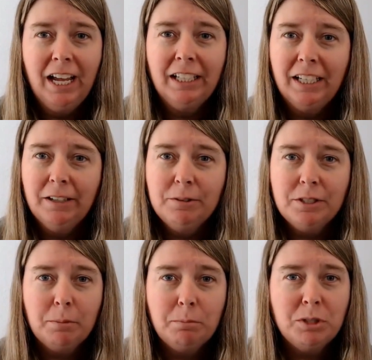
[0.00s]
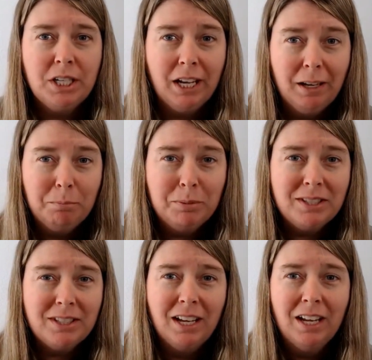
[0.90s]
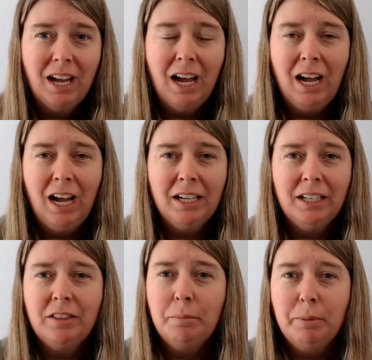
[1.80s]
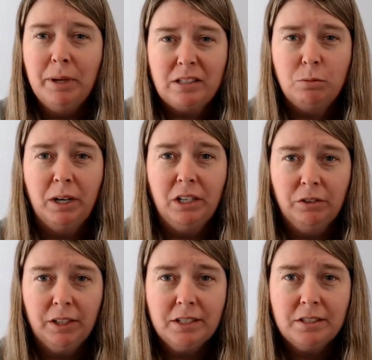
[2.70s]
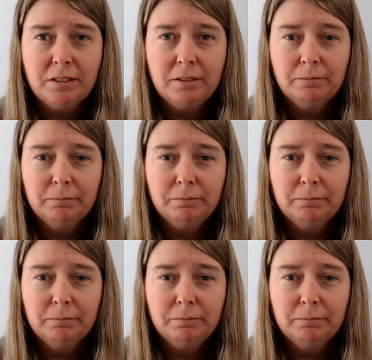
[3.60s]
and give some tips on the best way to do this.